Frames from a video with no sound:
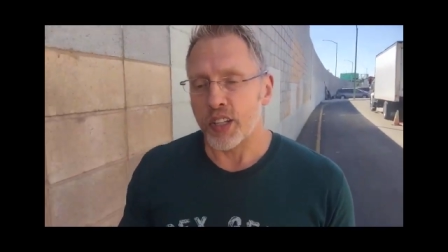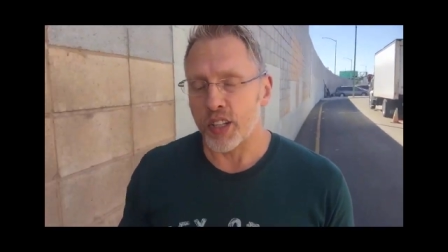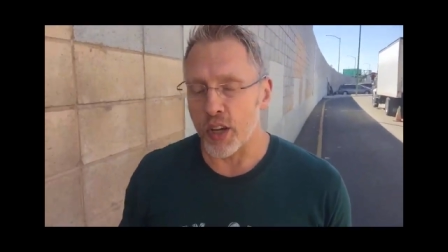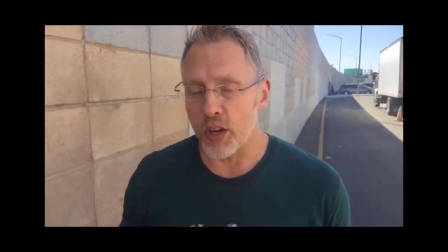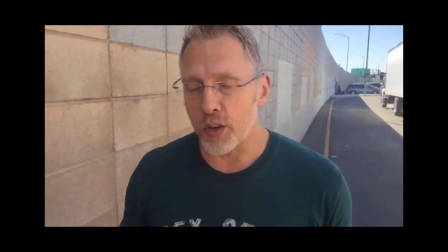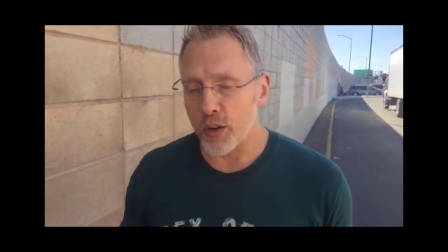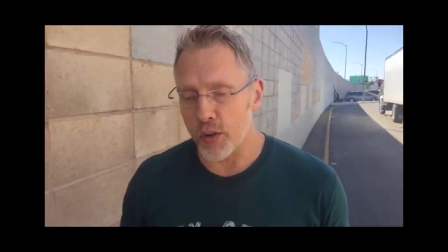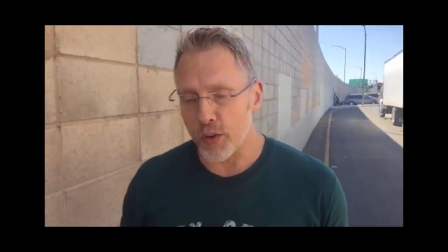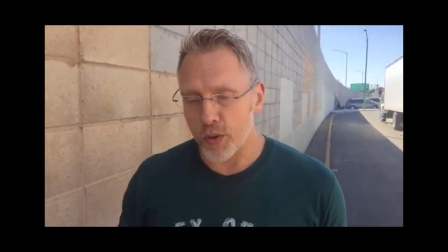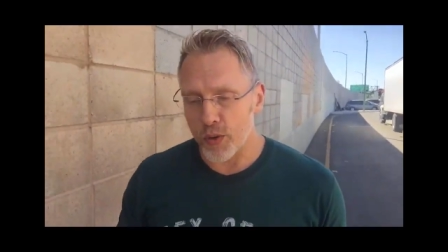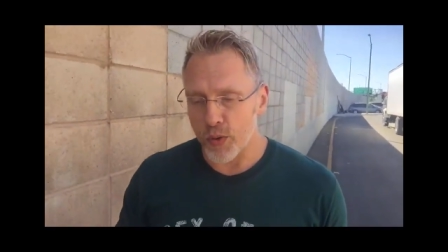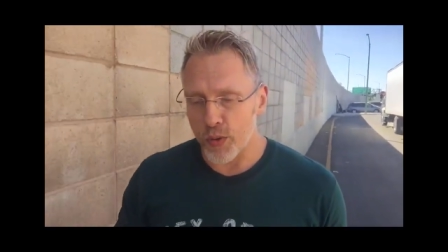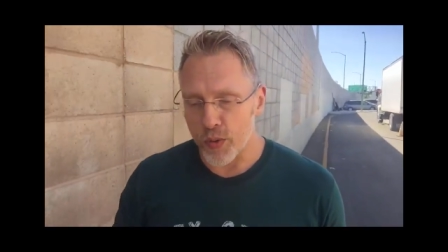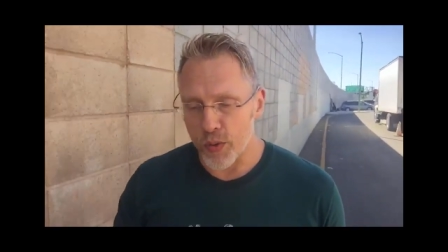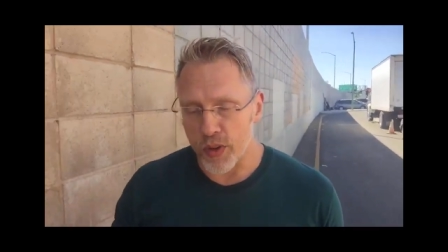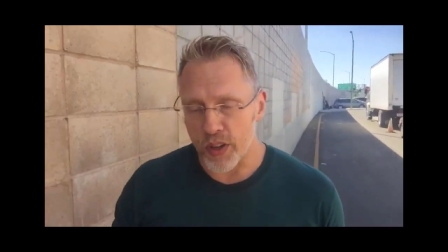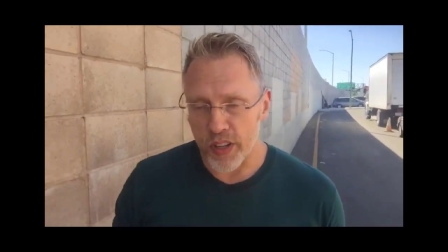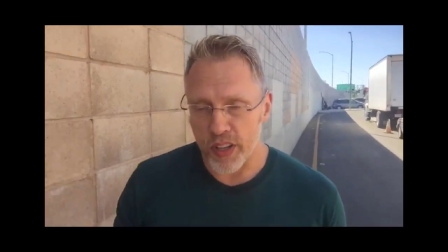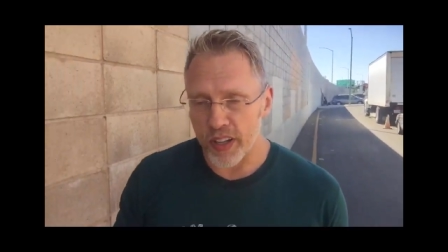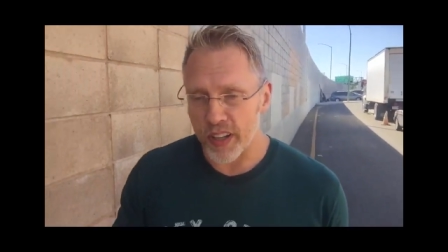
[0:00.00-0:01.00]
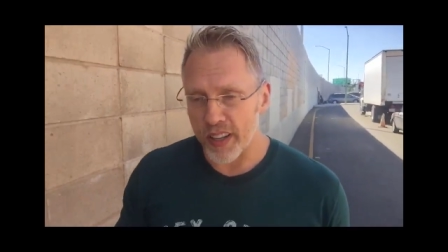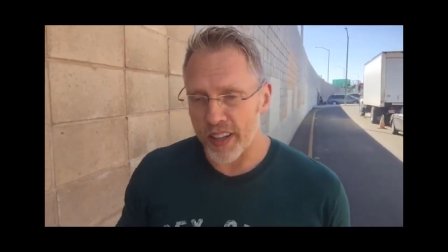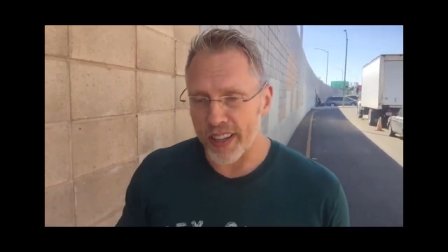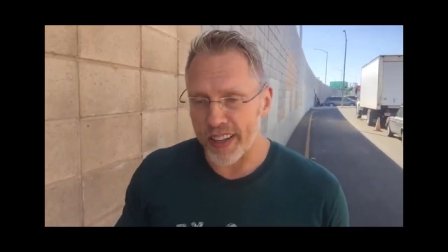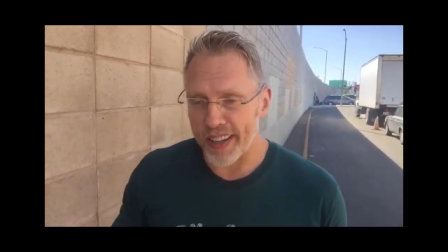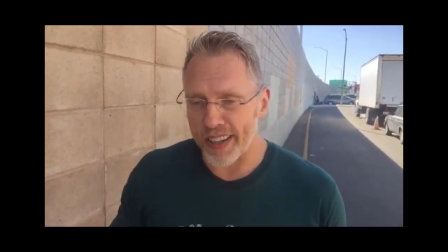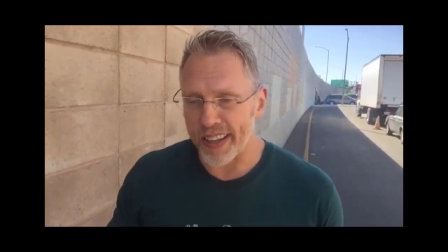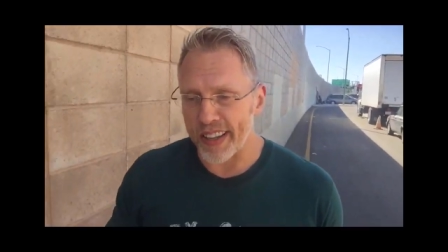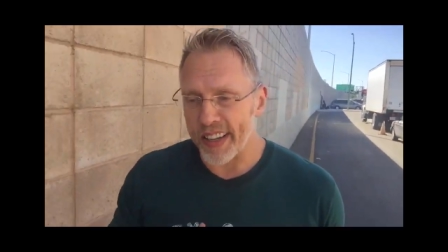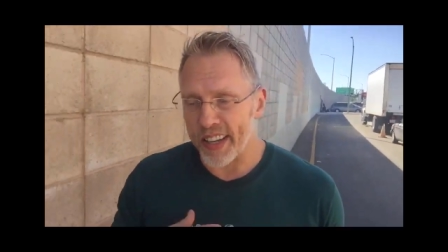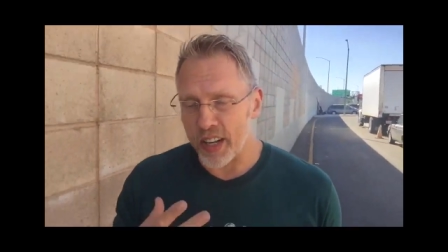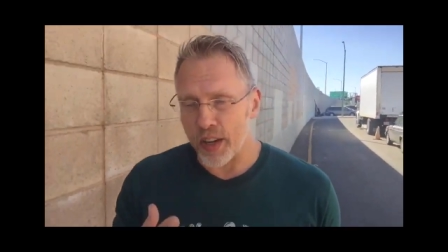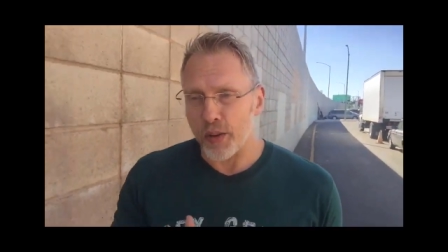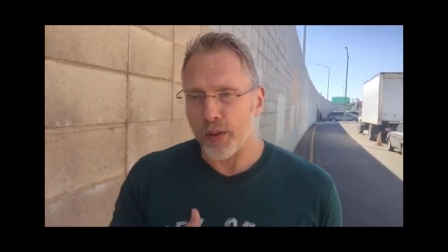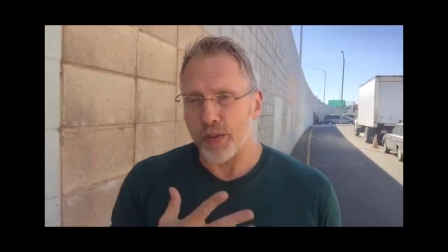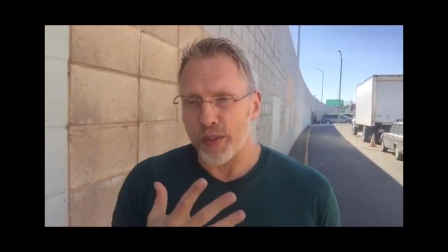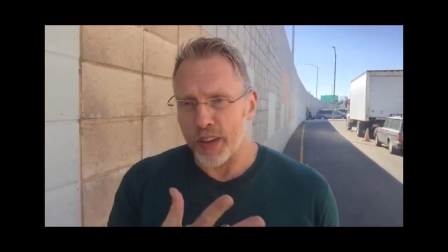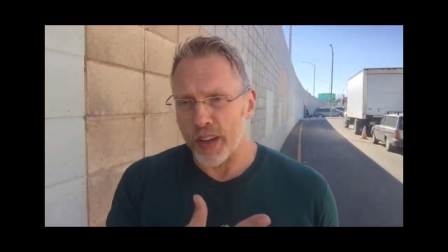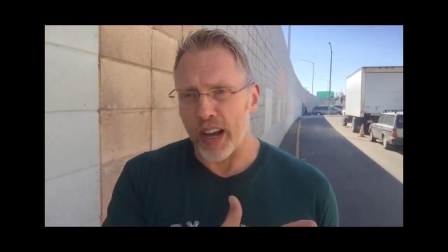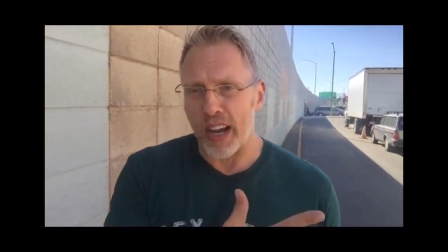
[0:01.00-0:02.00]
So, you
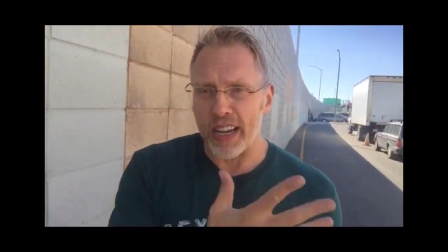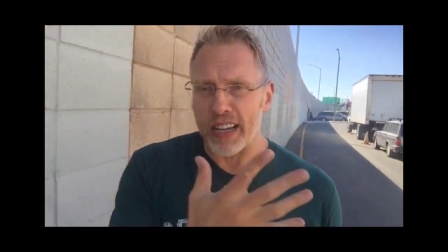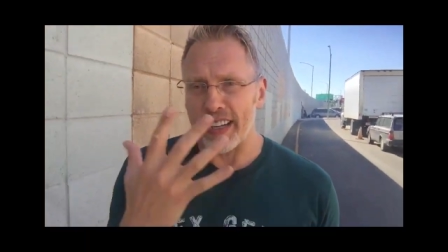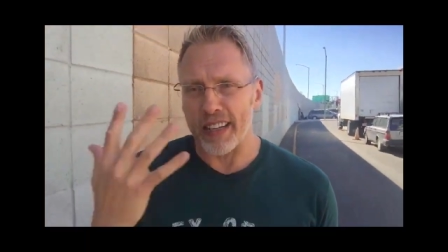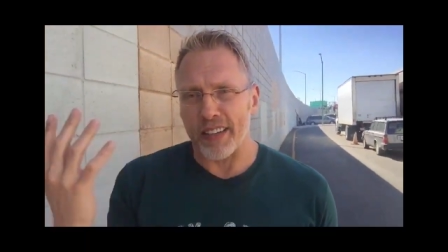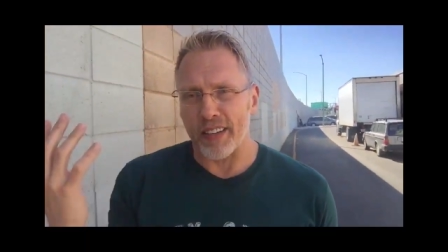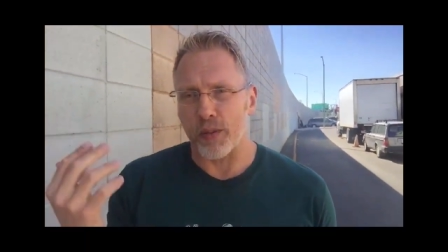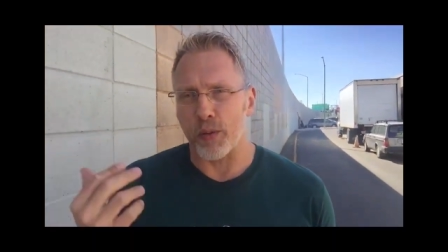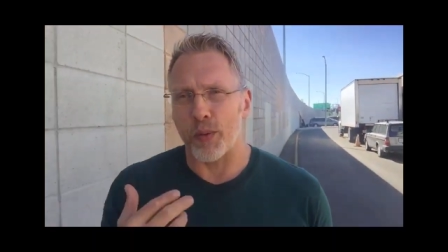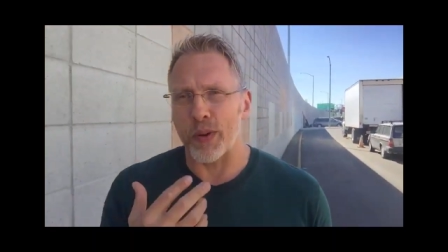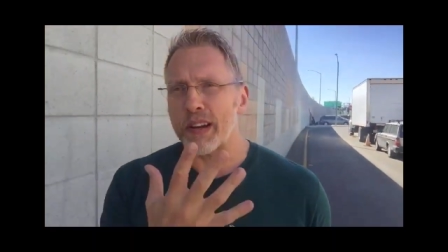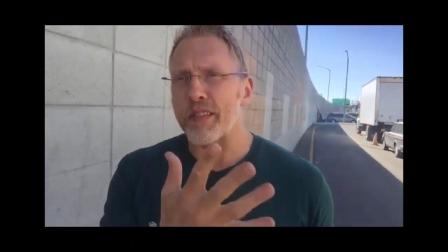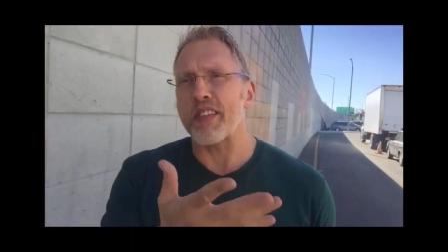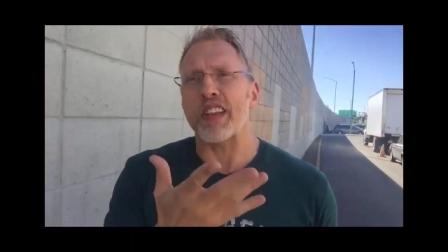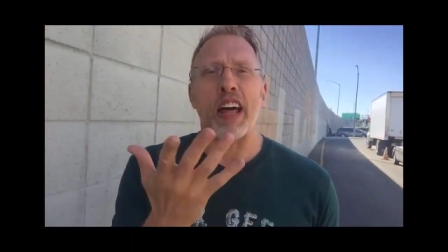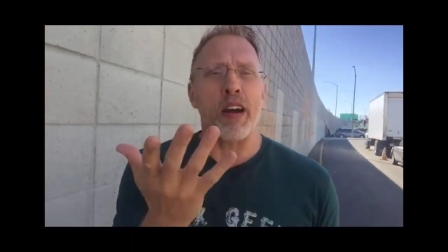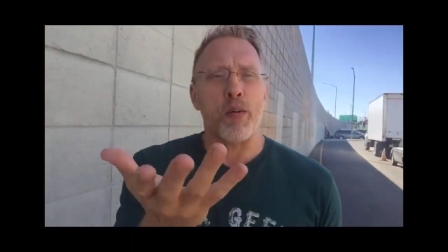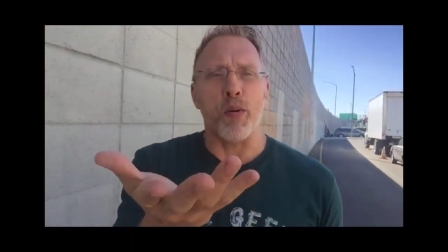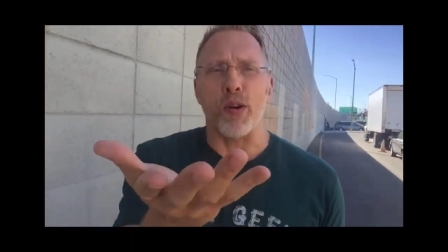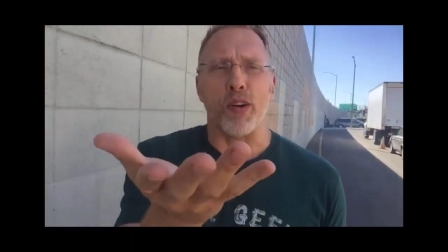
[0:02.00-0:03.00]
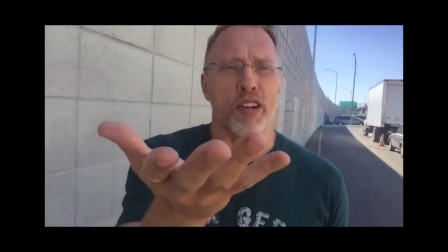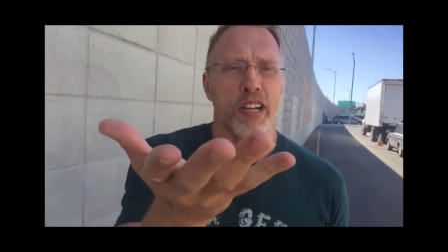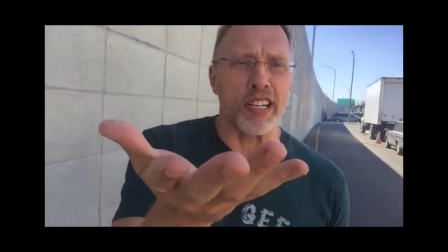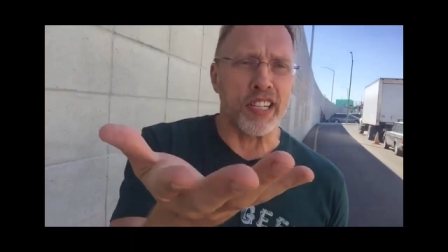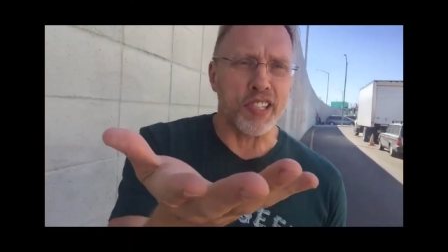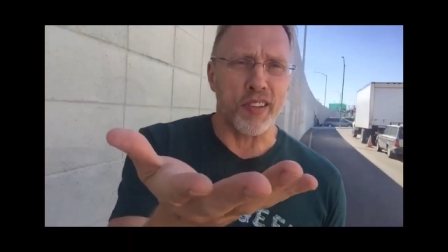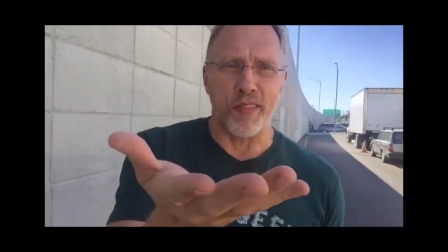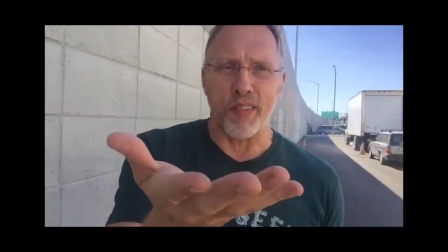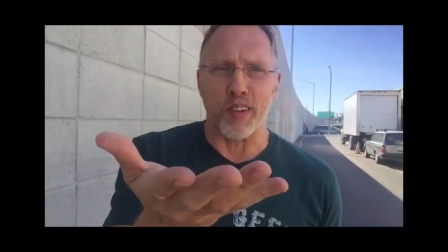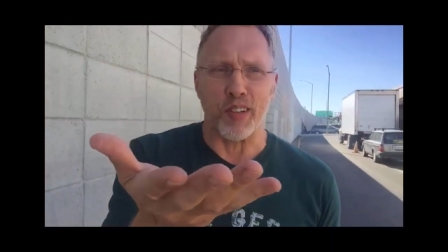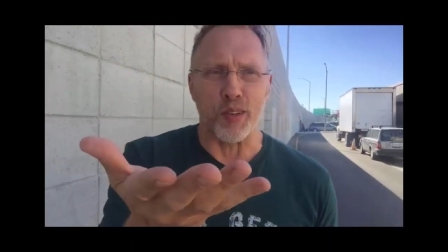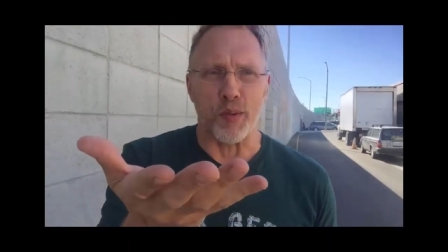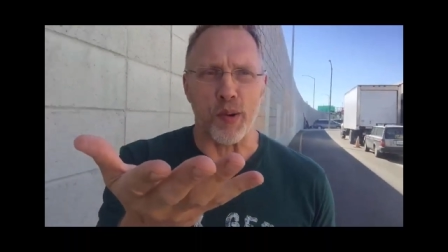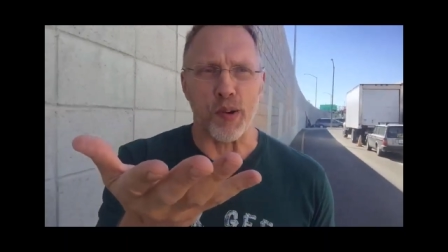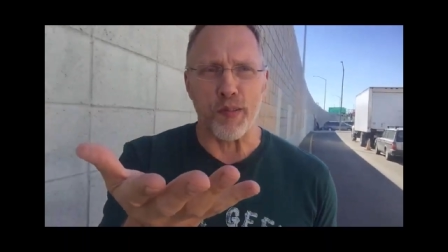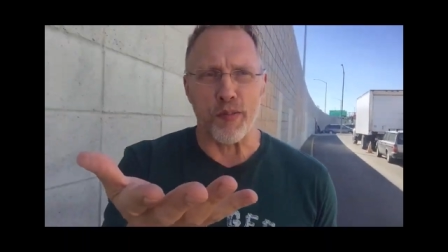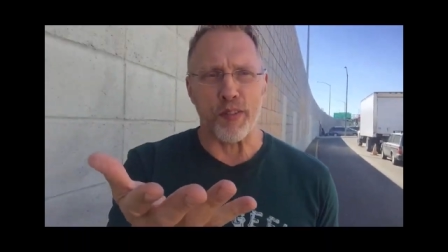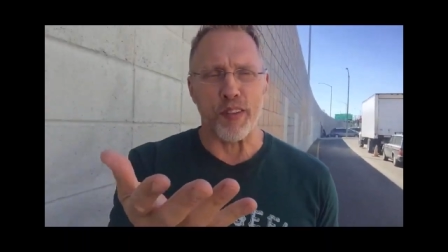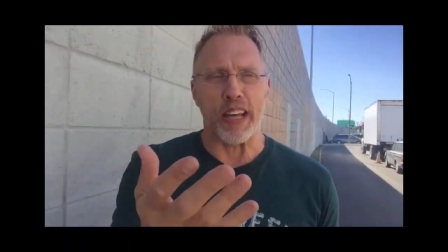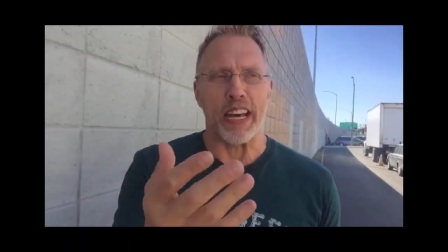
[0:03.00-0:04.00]
know, there, whatever that word is, if there's
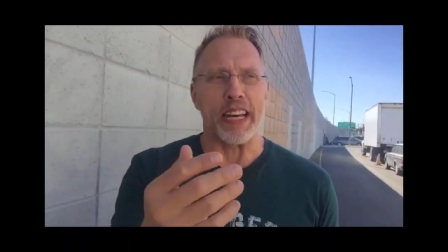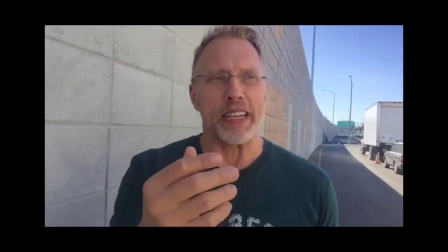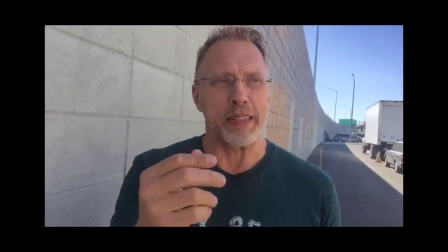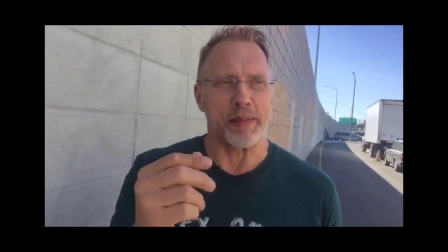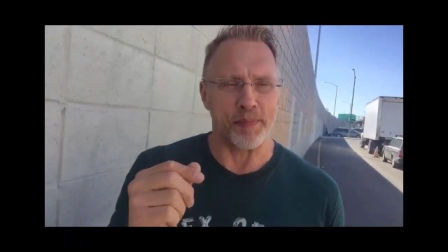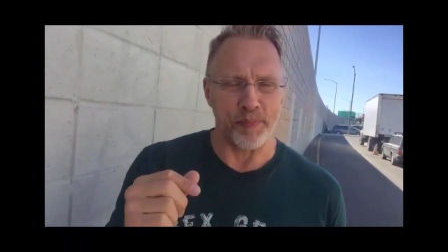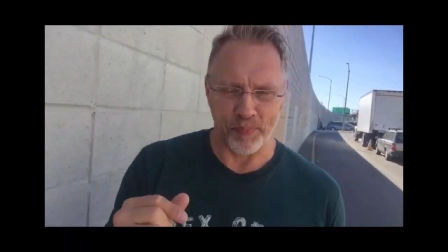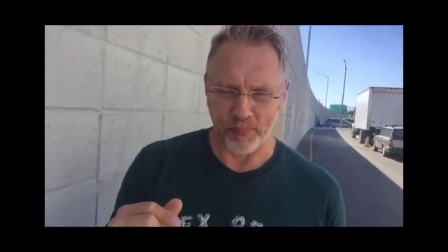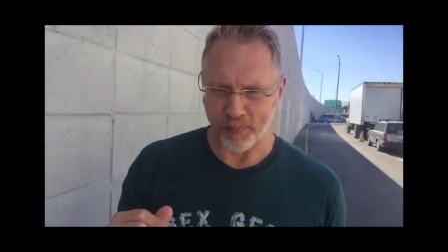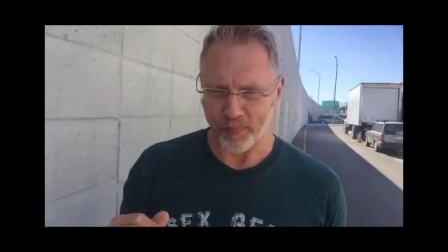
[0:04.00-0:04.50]
a word for that,